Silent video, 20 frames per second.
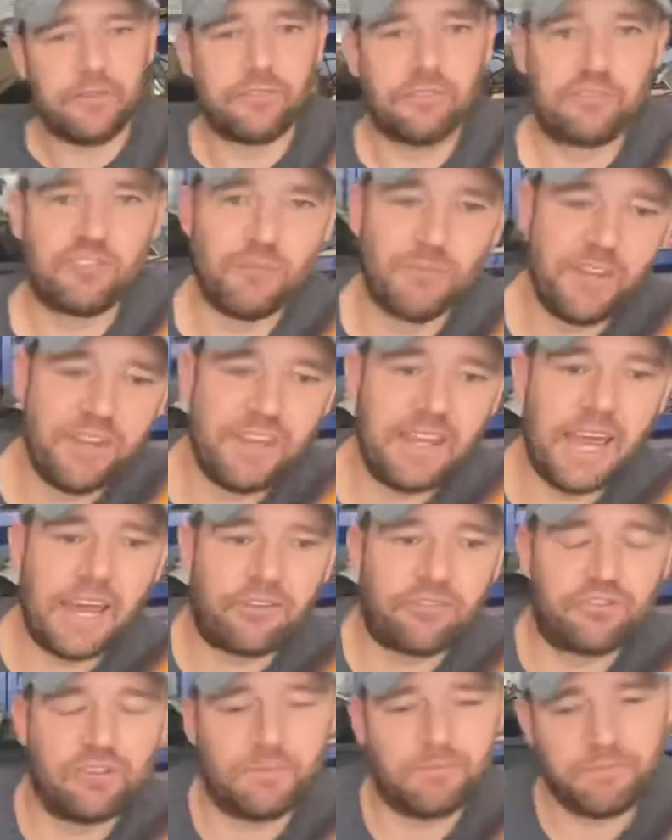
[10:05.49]
some of
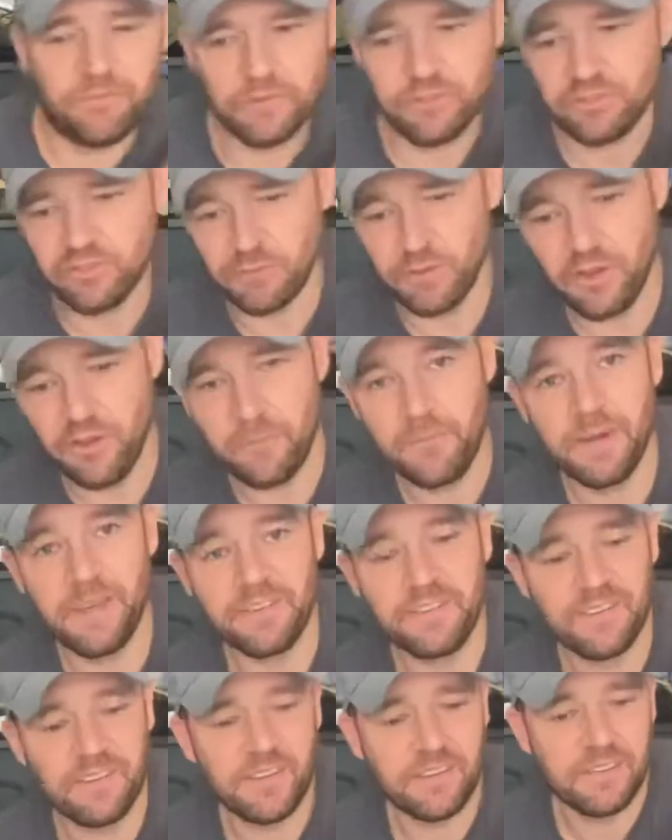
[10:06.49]
the
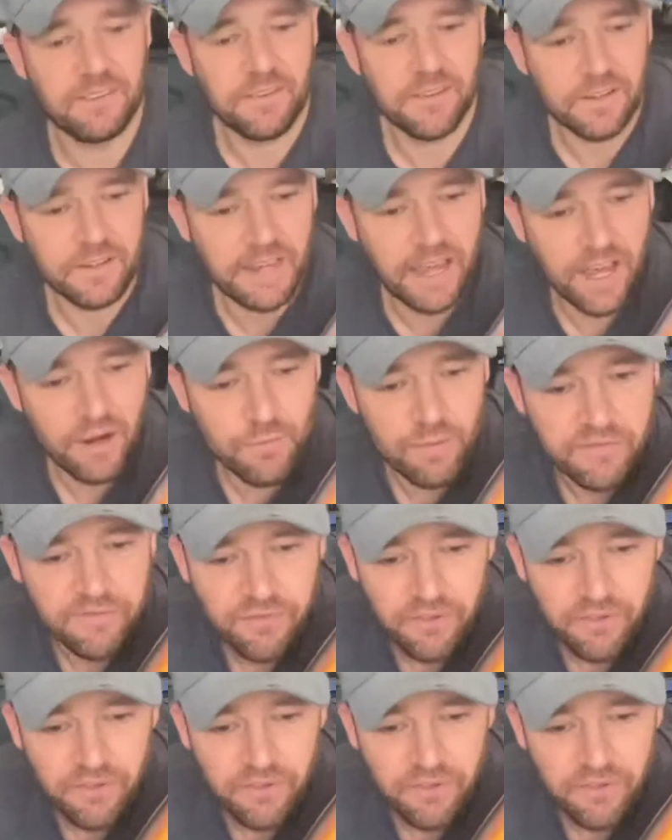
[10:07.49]
bits that came with,